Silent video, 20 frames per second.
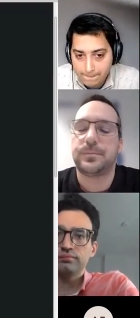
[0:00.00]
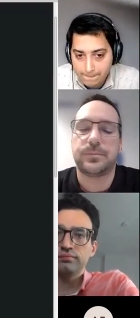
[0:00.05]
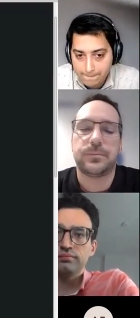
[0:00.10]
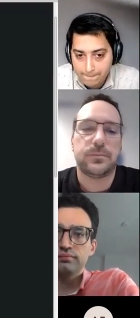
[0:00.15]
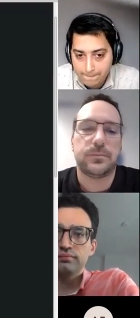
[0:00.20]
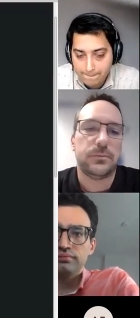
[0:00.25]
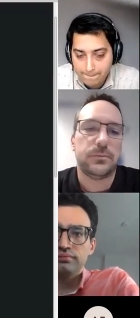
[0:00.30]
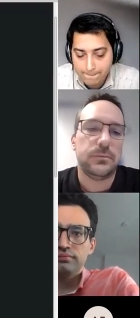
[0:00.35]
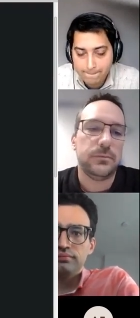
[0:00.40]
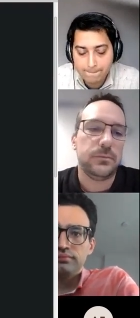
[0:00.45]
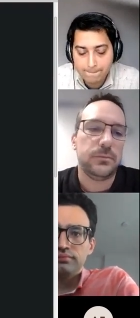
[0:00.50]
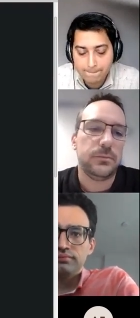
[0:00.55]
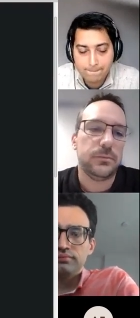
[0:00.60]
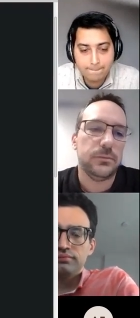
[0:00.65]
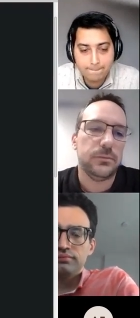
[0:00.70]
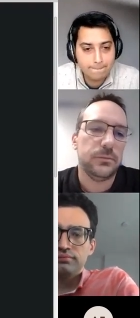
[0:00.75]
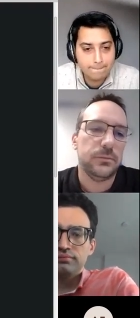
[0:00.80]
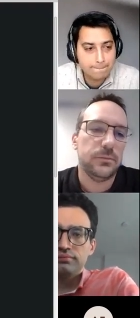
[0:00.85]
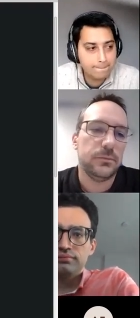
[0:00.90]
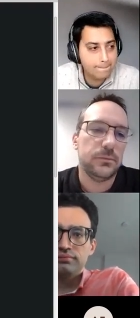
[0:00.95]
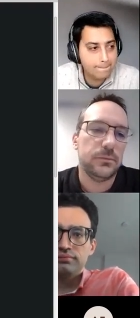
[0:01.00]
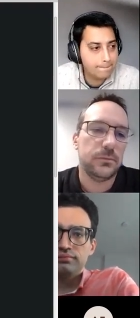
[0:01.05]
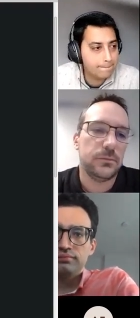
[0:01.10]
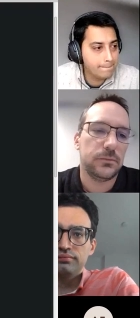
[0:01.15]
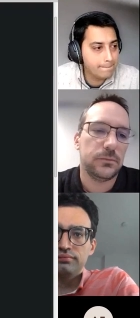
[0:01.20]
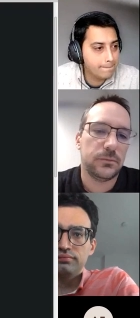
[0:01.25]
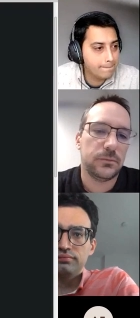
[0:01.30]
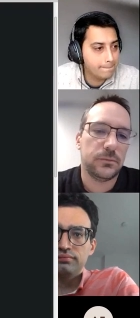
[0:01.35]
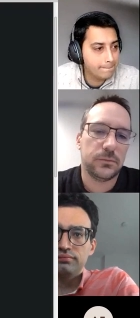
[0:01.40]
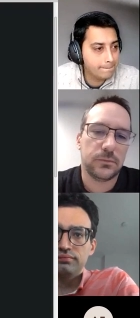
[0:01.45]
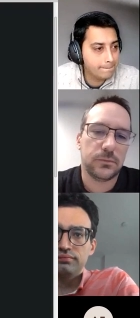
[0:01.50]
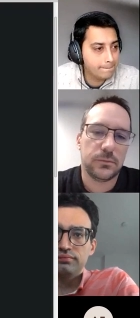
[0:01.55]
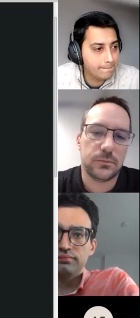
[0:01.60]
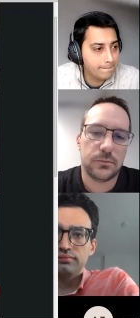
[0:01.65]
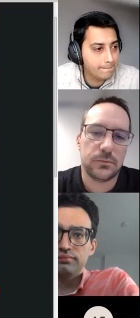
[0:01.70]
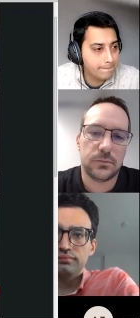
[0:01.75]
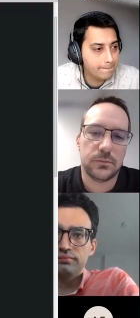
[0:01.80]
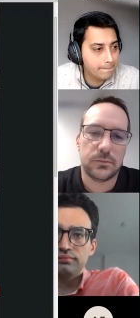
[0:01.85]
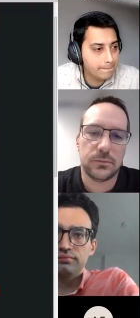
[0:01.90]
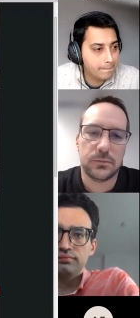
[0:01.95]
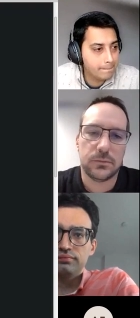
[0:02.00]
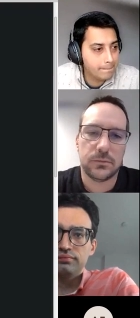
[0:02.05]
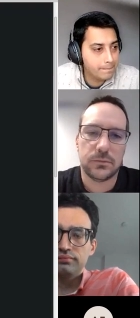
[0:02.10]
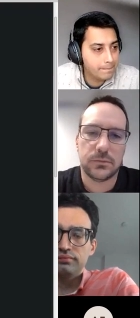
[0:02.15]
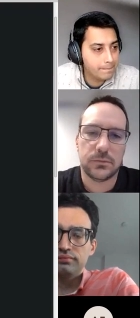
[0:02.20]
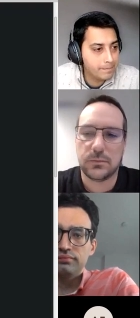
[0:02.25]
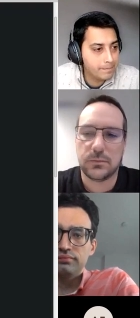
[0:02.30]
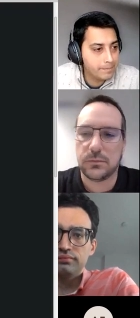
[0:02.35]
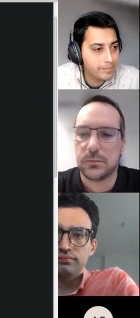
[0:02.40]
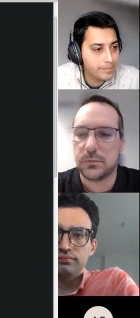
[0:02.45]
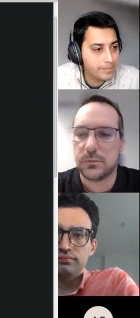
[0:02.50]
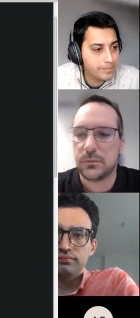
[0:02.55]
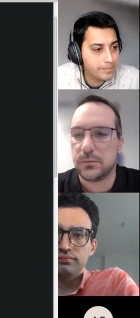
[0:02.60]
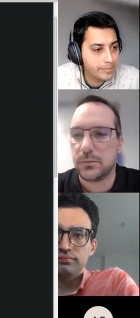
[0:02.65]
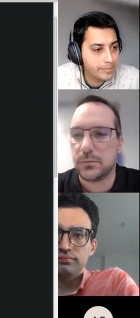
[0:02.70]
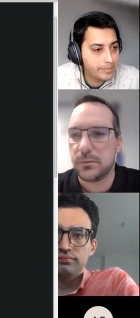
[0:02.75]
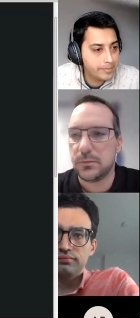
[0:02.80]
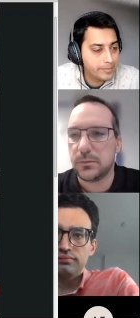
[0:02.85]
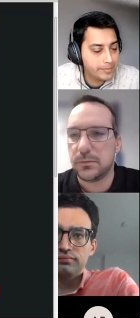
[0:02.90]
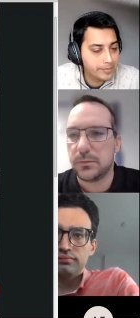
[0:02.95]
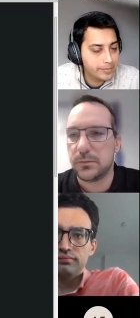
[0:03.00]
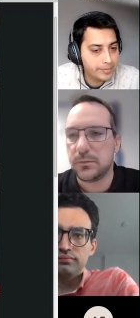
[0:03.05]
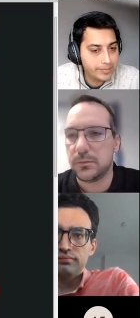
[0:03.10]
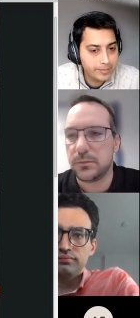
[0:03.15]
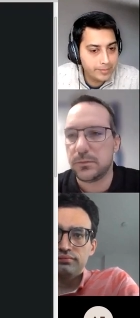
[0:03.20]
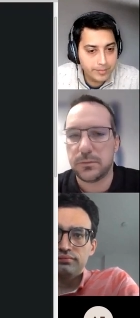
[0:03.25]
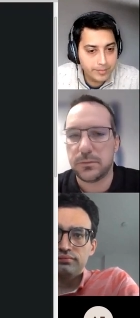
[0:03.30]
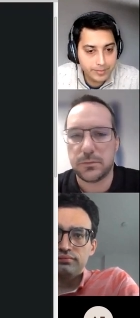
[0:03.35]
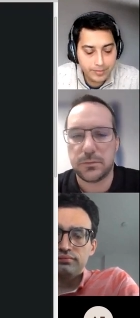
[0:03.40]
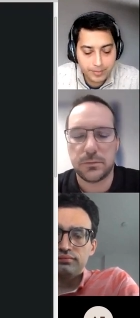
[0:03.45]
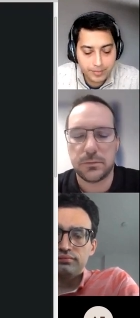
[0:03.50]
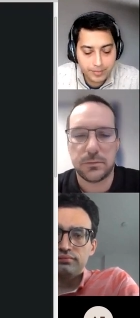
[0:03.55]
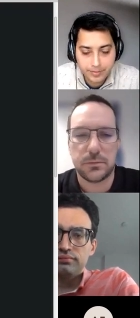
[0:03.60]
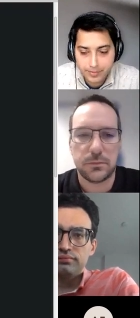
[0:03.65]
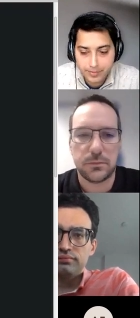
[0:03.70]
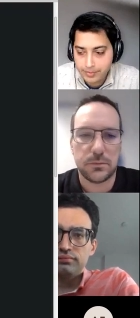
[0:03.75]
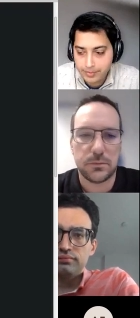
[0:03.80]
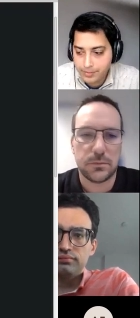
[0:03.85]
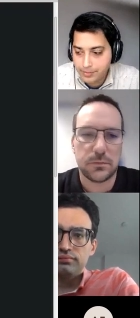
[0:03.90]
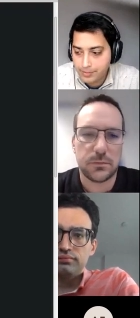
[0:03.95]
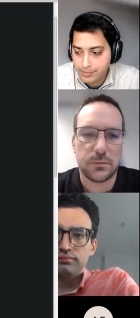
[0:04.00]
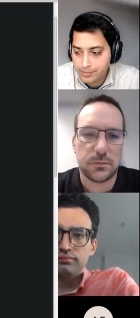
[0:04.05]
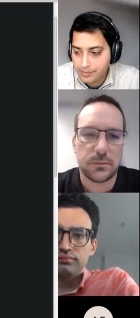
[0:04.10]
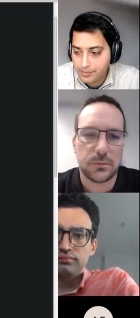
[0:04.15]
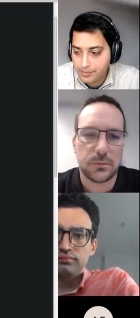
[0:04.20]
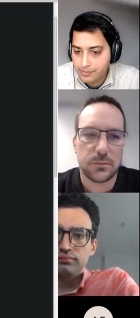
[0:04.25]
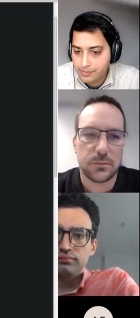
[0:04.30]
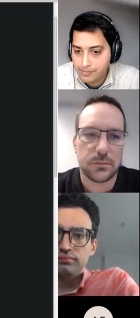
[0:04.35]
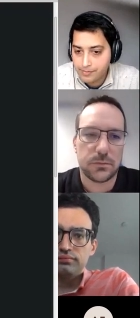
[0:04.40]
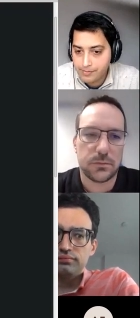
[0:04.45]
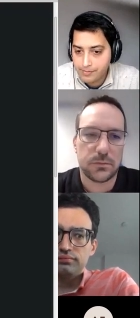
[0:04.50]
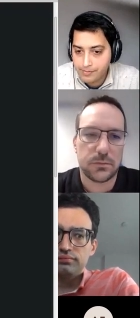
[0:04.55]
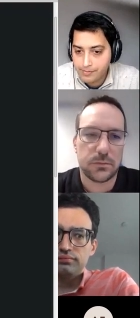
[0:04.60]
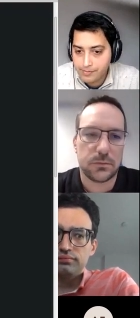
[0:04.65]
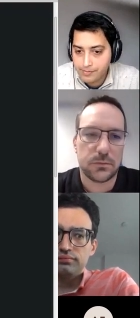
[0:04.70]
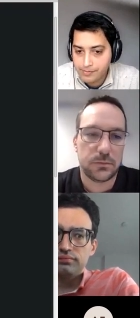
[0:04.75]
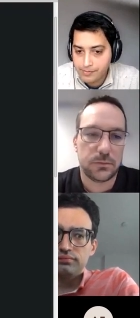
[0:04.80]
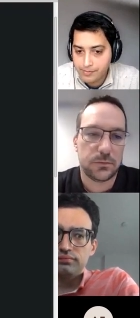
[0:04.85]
(no one is talking)